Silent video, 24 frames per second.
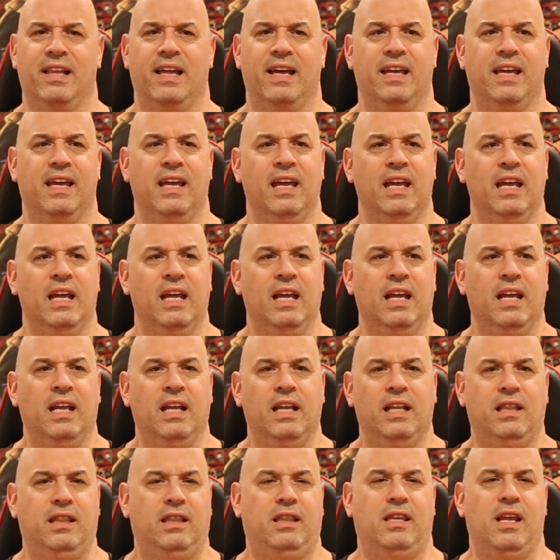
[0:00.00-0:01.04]
Like
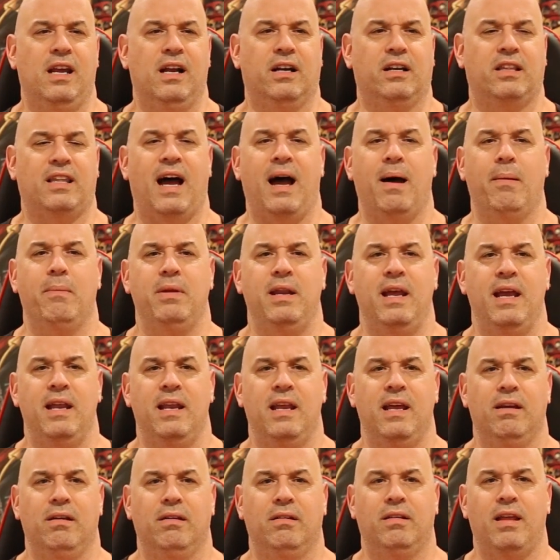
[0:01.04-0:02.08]
they're
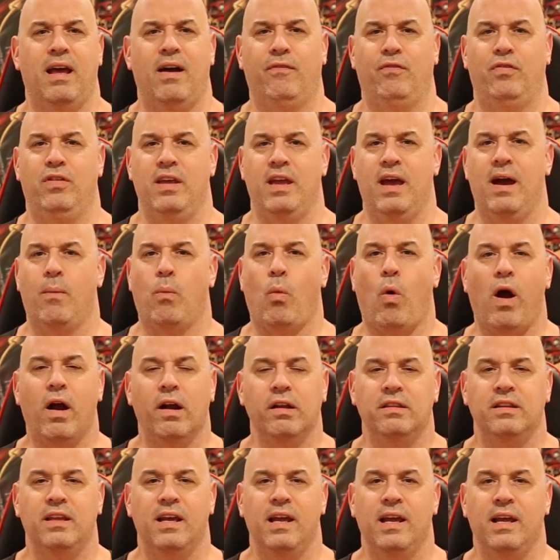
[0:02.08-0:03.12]
dominating FDM. Why
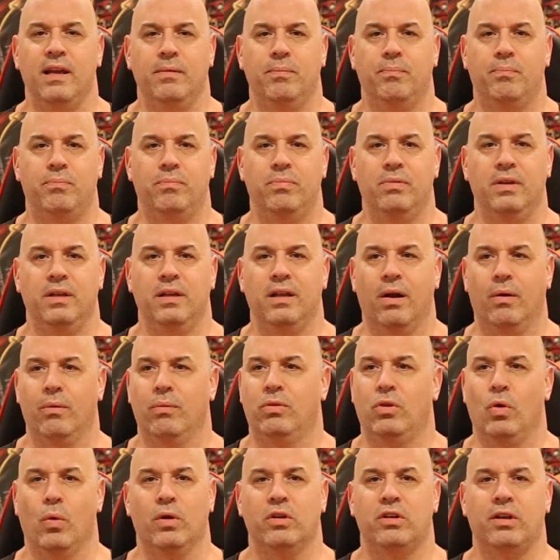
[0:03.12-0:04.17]
aren't they, you know,
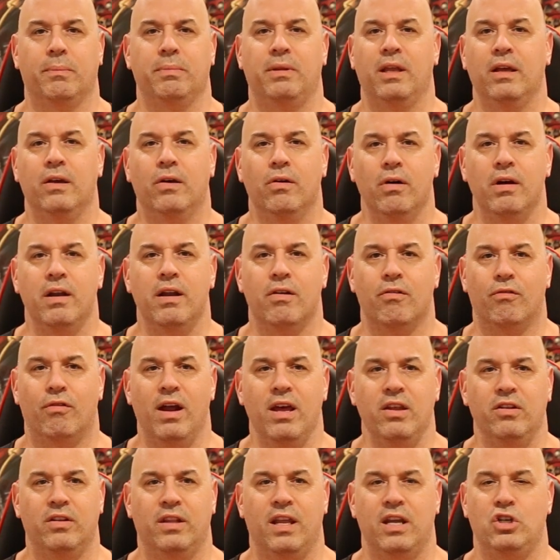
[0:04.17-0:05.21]
doing something good in
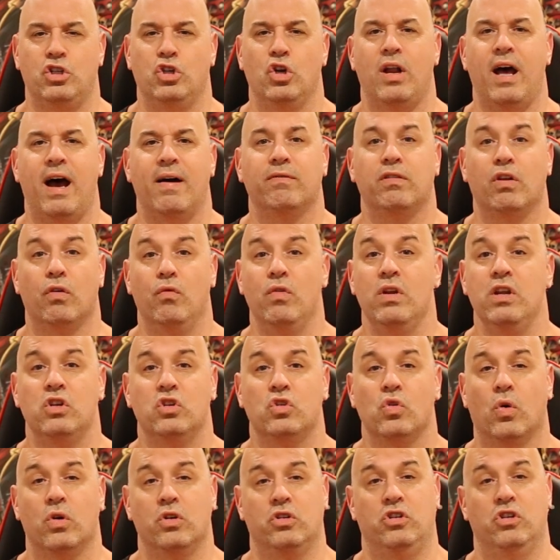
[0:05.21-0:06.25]
resin? They should have the
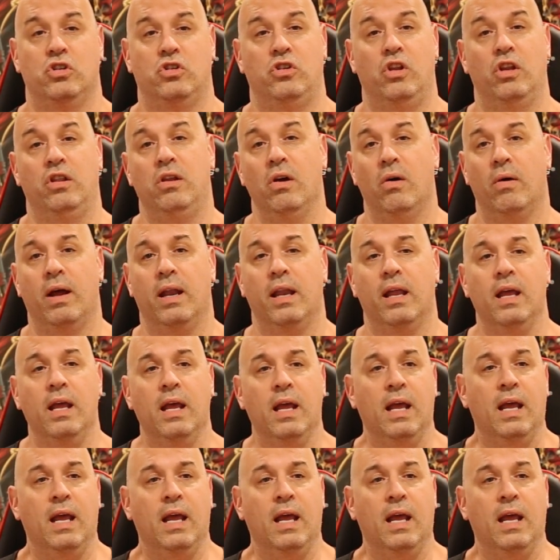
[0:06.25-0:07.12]
resources to do it.